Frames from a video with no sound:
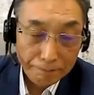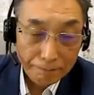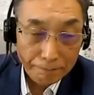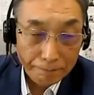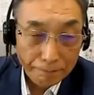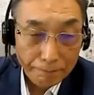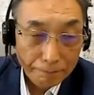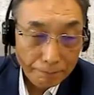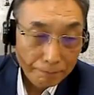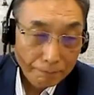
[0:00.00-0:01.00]
this is
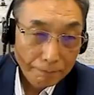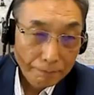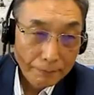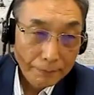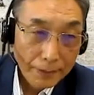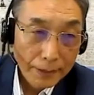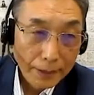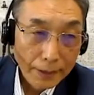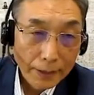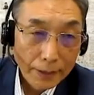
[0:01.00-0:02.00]
very
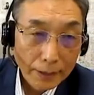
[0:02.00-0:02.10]
significant.